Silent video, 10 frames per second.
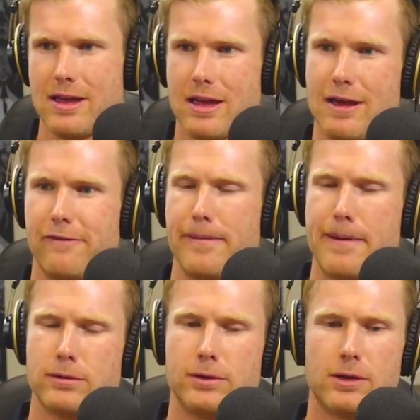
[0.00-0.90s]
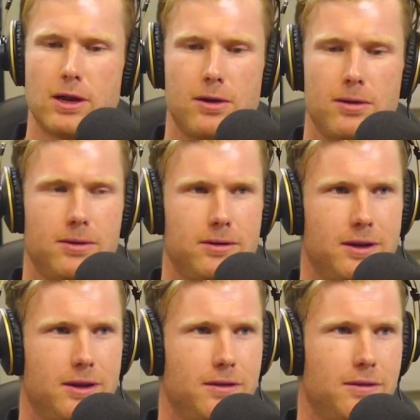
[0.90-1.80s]
uh, for people who go you
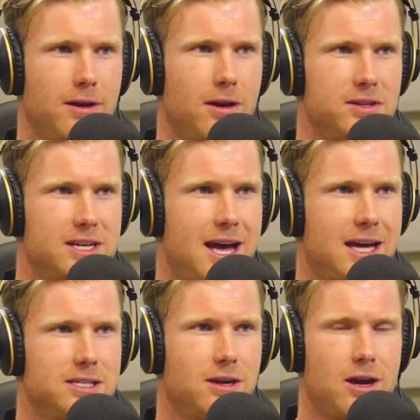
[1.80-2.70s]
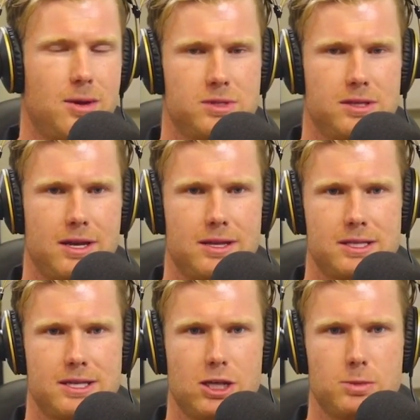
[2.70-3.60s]
know onto hard times and, and the such.